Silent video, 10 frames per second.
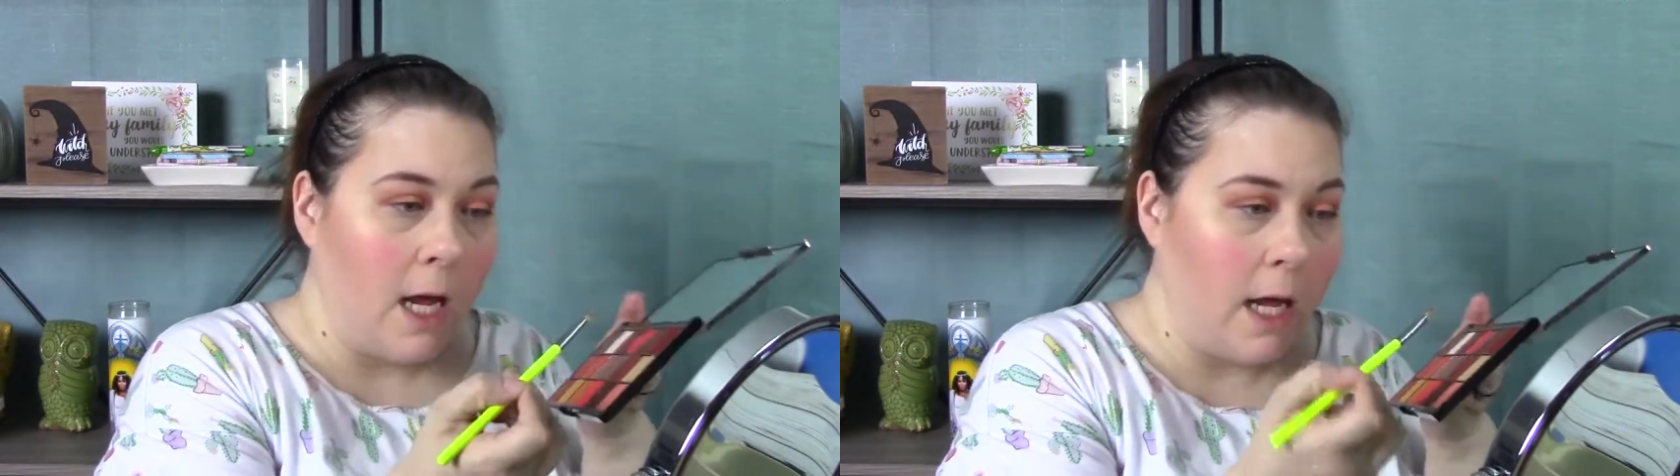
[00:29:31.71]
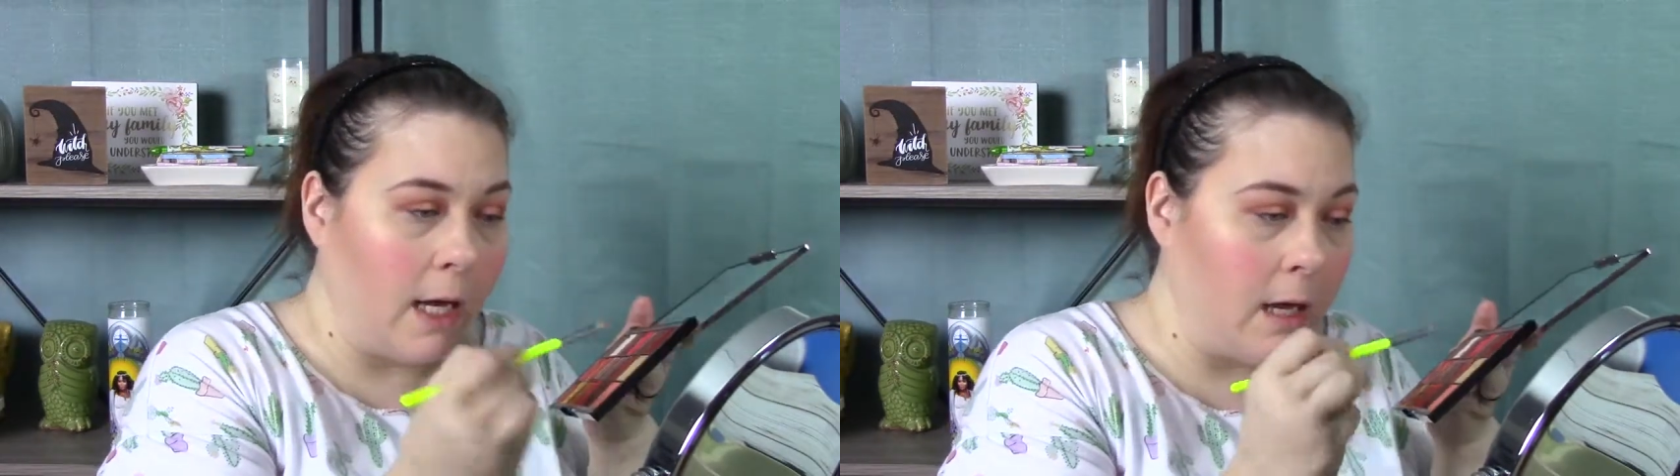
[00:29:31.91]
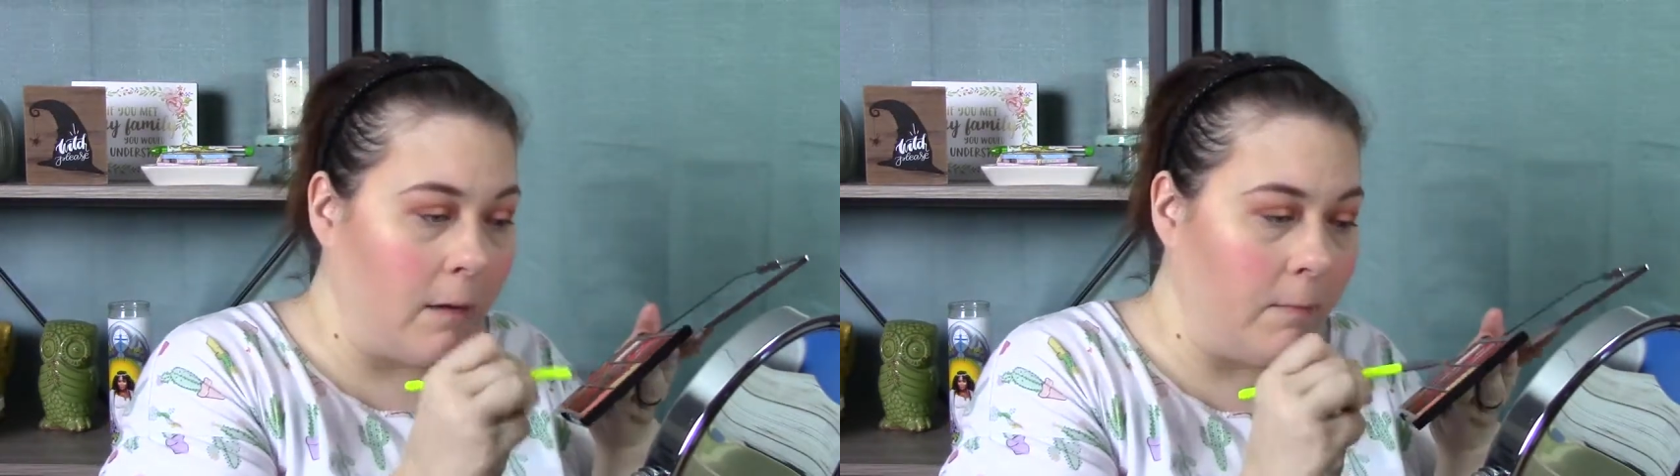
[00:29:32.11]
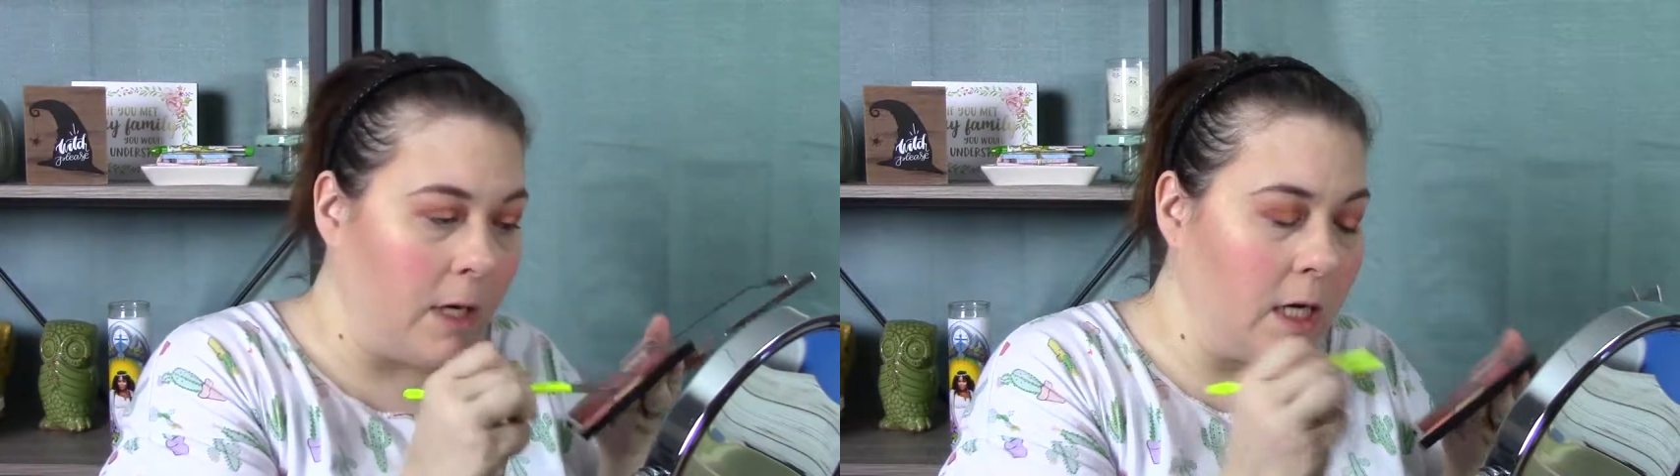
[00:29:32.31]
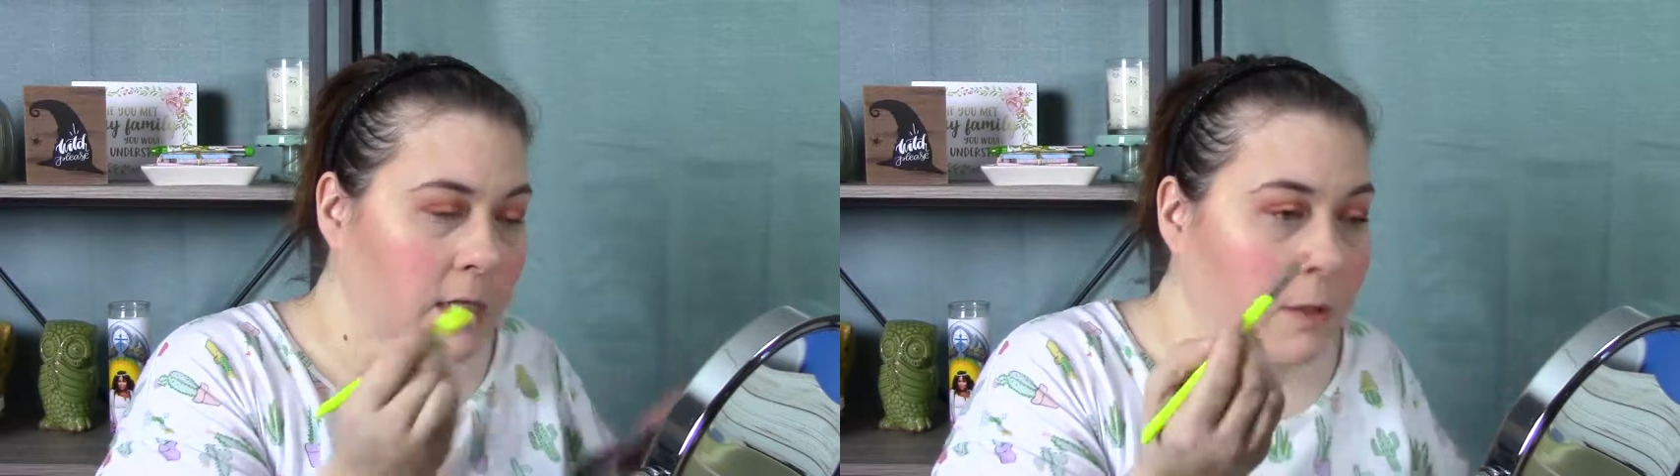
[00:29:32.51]
And I'm
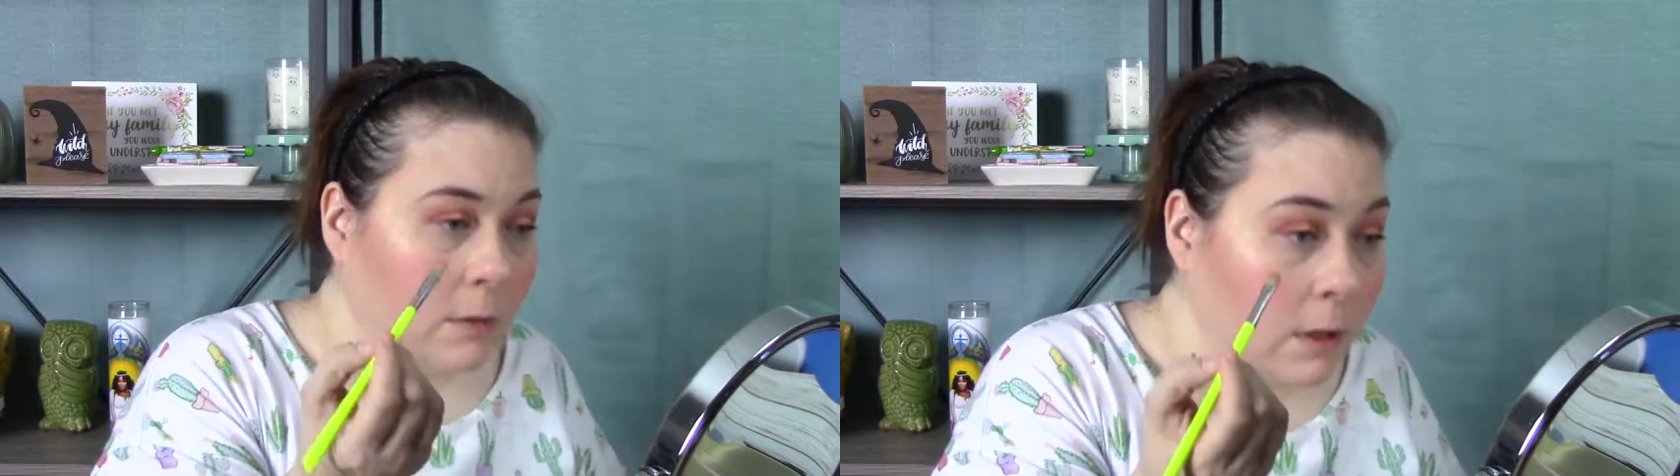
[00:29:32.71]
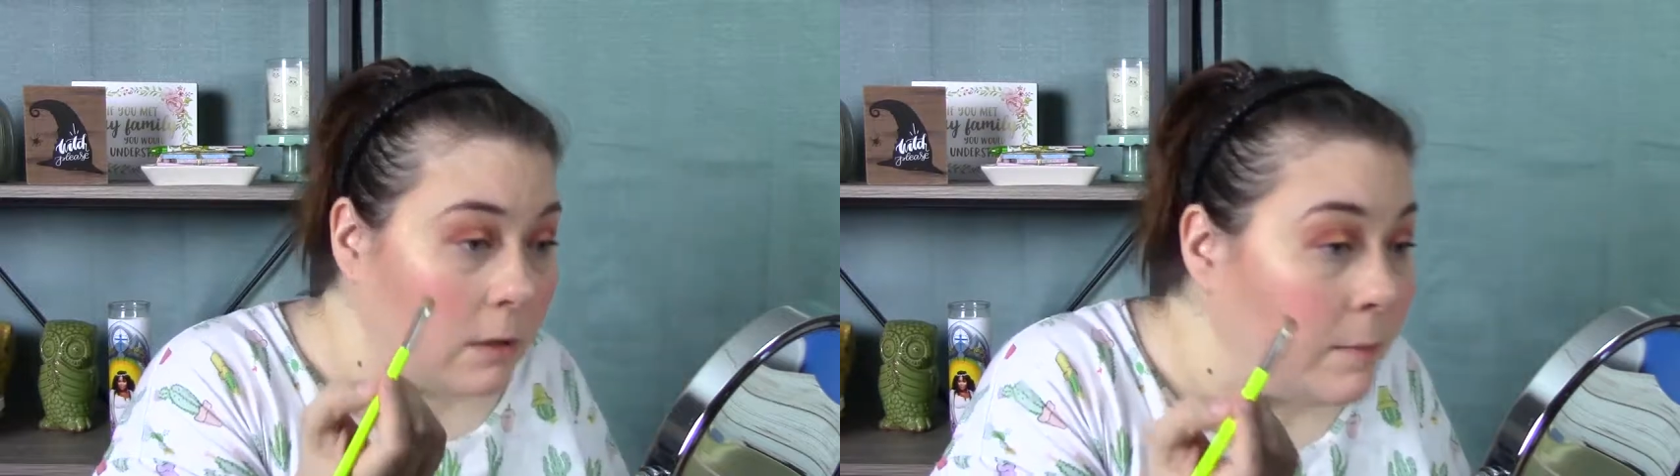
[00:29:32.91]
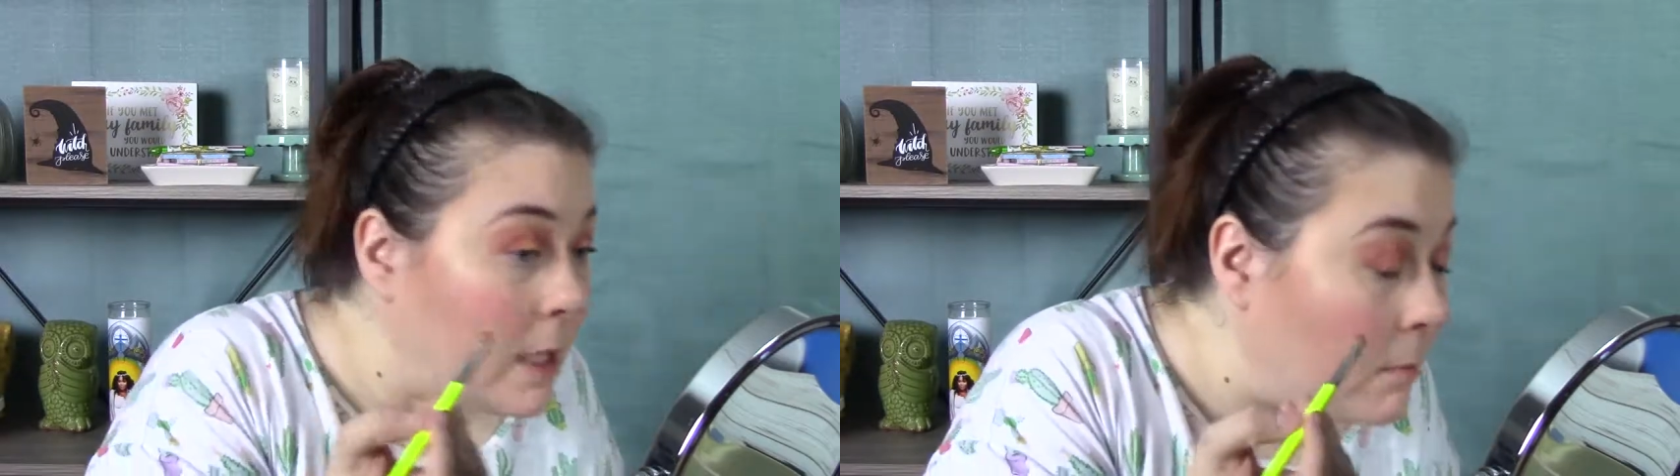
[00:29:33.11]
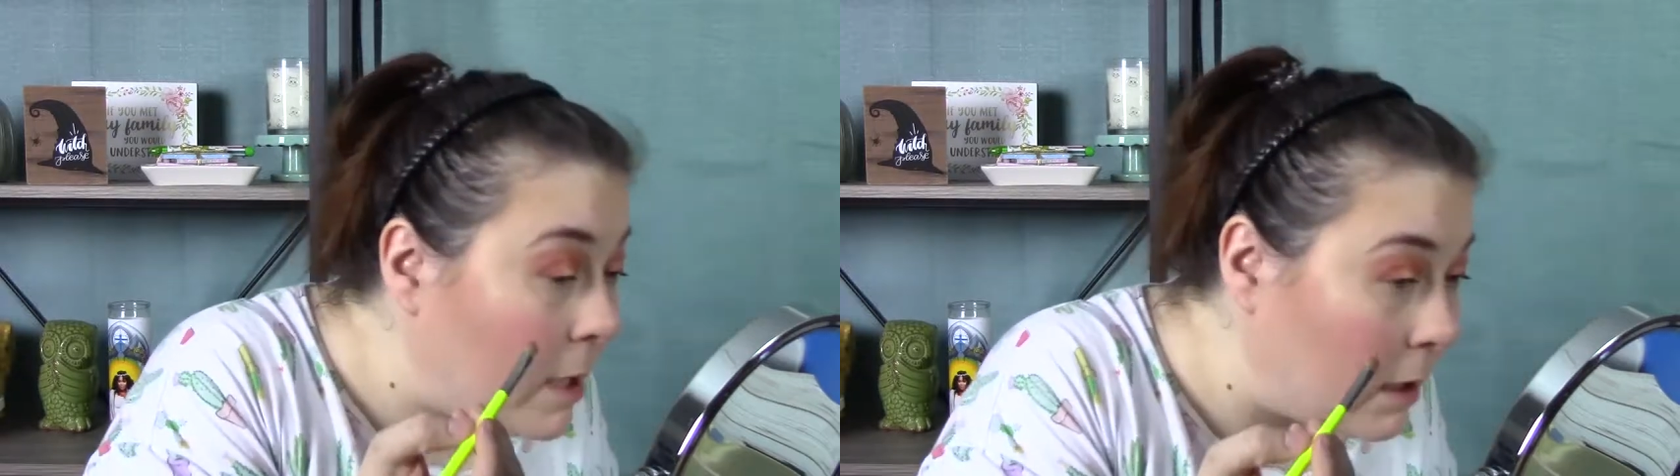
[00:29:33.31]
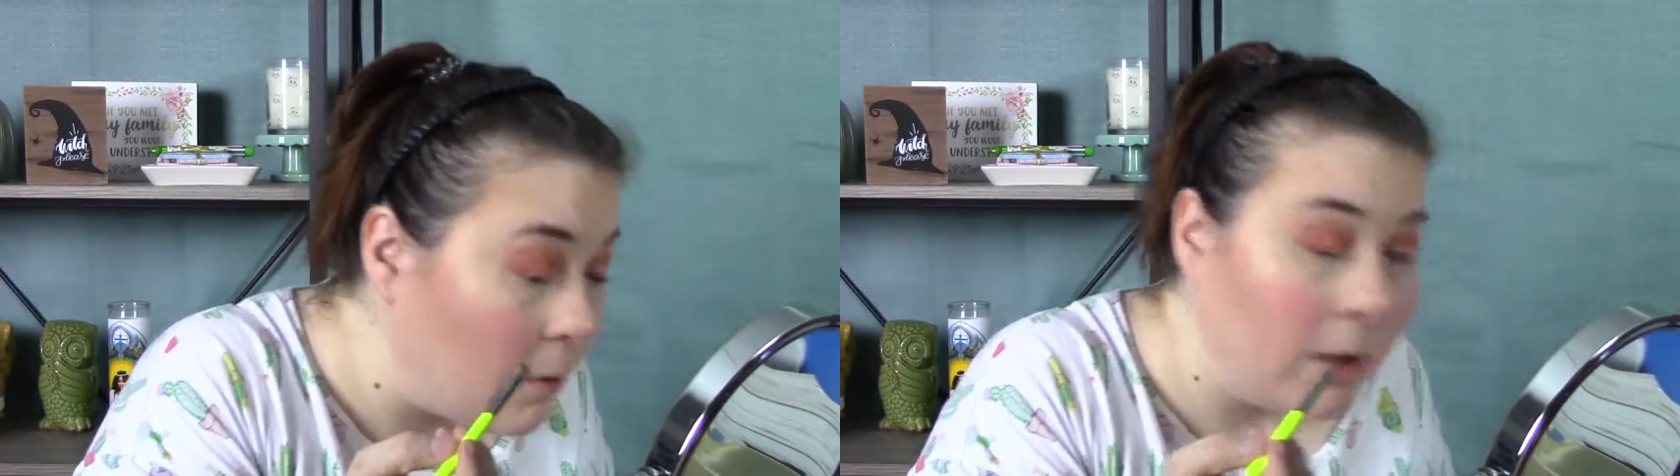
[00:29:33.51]
going to do a little bit on my
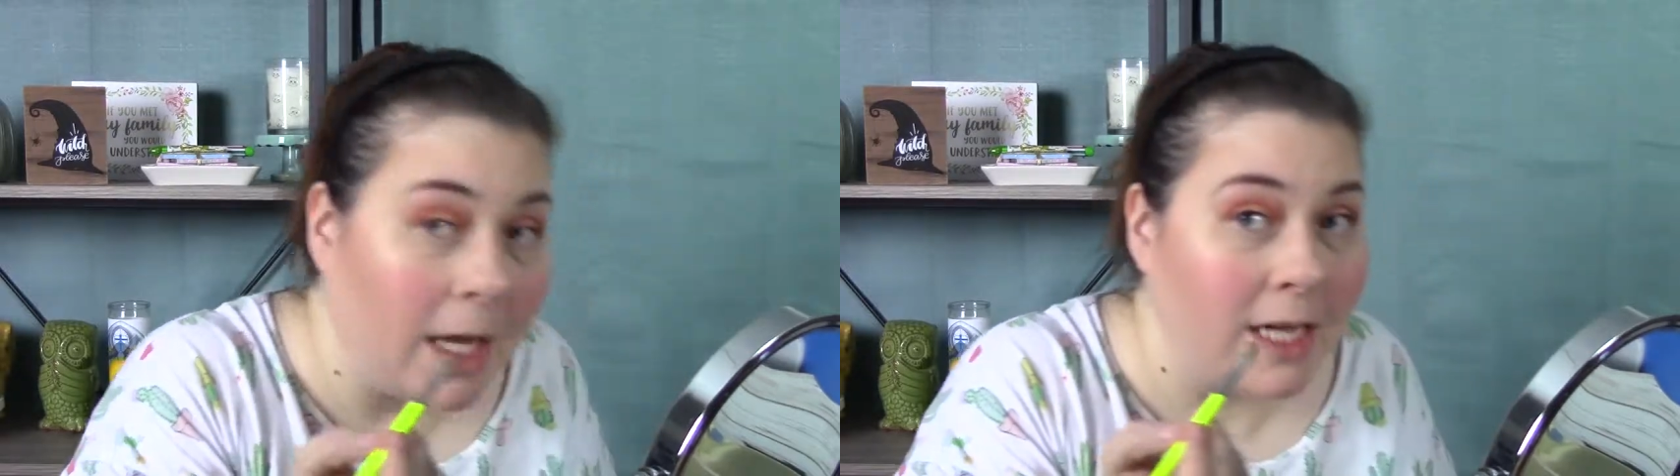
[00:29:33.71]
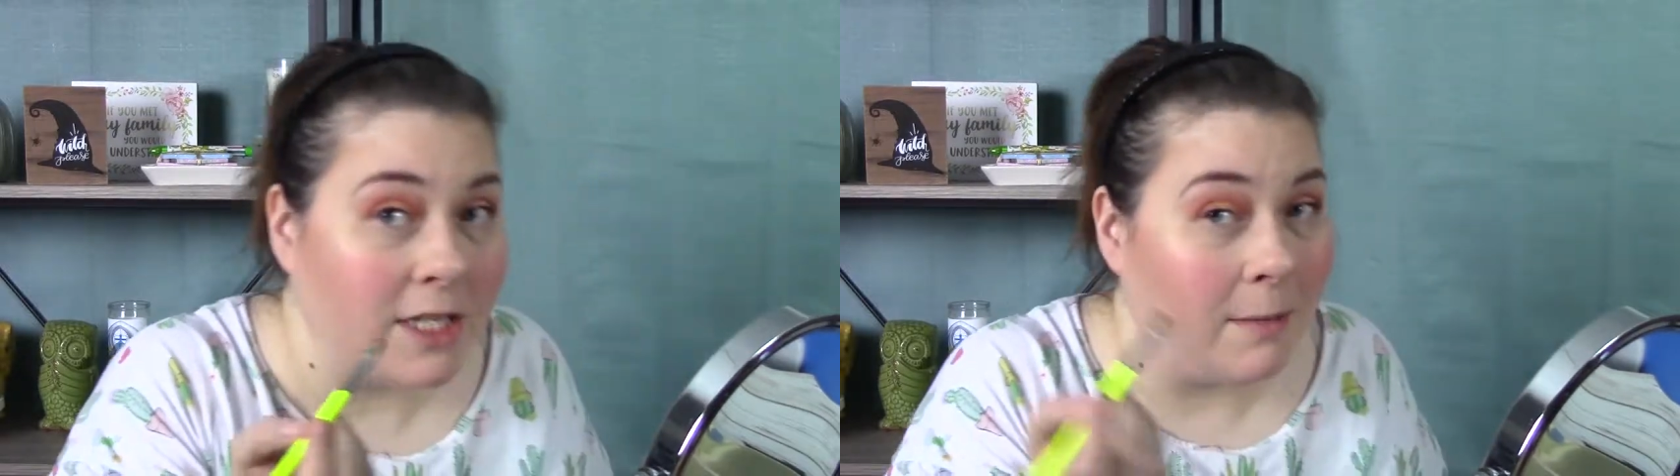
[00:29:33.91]
lower lash line.